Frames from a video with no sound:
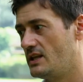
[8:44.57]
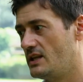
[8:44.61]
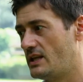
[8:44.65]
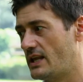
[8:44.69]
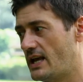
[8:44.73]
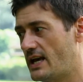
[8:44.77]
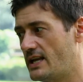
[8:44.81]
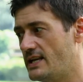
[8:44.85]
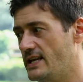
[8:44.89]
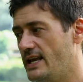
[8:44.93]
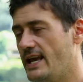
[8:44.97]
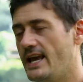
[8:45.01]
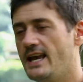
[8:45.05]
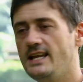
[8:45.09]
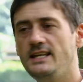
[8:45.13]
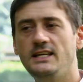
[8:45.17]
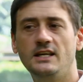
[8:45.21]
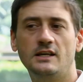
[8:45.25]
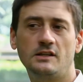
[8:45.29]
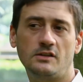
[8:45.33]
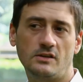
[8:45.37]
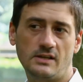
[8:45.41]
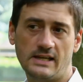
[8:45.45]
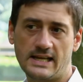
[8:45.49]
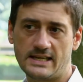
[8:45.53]
than
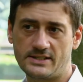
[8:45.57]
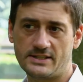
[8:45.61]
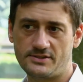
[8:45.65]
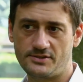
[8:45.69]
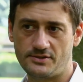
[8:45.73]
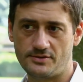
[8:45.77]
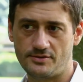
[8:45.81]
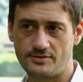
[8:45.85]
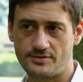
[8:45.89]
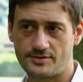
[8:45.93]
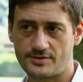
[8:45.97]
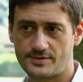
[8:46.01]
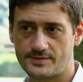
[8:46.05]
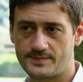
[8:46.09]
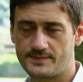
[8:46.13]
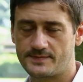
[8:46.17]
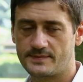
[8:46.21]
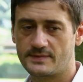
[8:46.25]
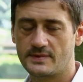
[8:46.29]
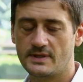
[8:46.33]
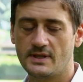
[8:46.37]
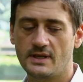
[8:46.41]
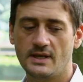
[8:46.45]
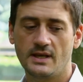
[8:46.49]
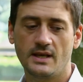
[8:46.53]
any other land use.
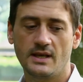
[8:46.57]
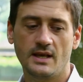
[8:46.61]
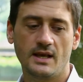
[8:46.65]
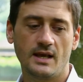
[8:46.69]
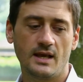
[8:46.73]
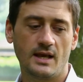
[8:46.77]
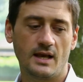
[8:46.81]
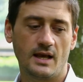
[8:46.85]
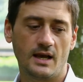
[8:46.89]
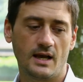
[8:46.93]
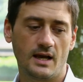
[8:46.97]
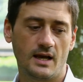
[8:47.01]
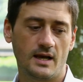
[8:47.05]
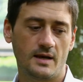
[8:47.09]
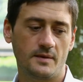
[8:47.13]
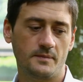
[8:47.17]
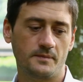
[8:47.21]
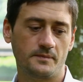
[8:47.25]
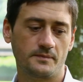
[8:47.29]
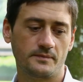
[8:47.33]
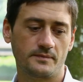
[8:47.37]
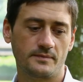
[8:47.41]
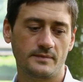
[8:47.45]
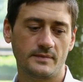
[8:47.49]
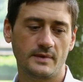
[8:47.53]

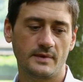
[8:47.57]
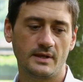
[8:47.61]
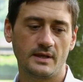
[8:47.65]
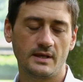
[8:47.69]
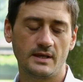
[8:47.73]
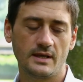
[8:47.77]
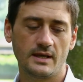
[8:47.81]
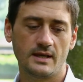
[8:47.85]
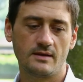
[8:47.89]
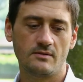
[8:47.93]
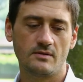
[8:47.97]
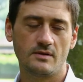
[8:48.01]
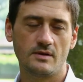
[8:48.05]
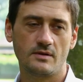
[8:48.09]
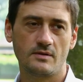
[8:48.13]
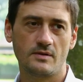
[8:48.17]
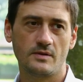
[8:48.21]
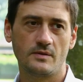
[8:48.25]
Um, and